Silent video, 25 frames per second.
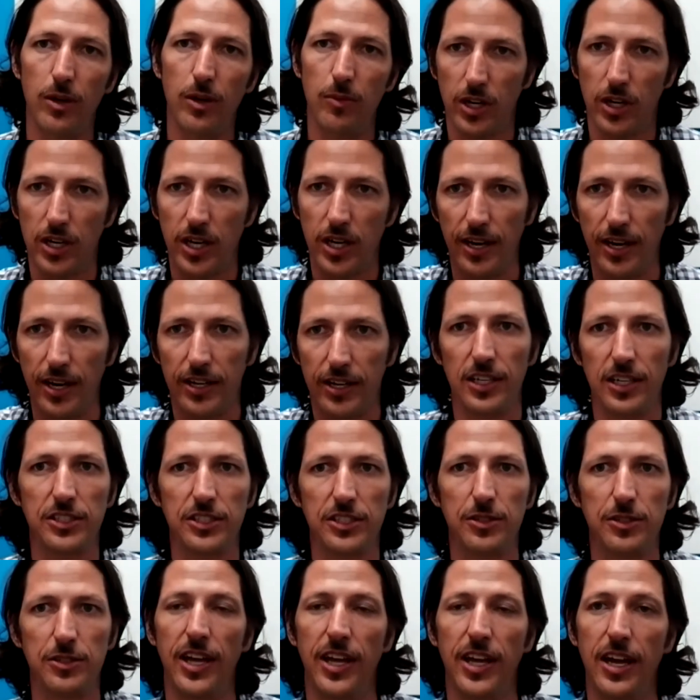what kind of
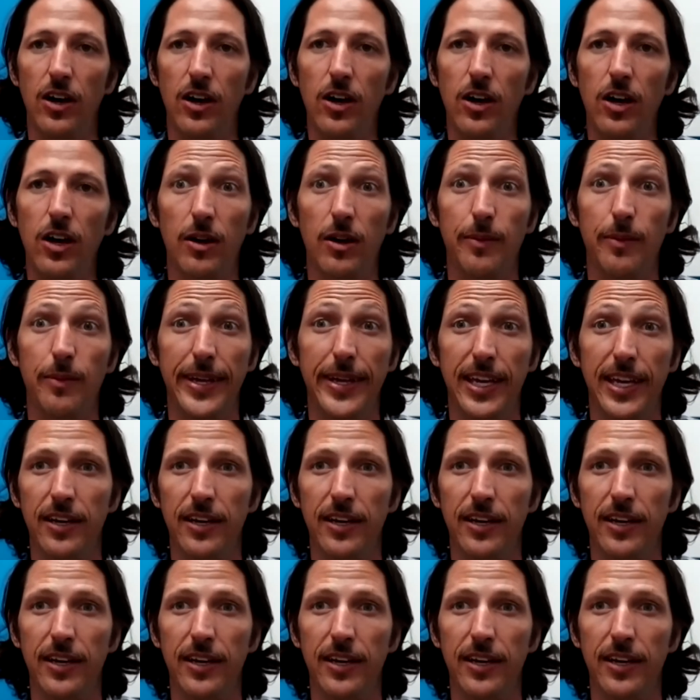customer they are, I mean,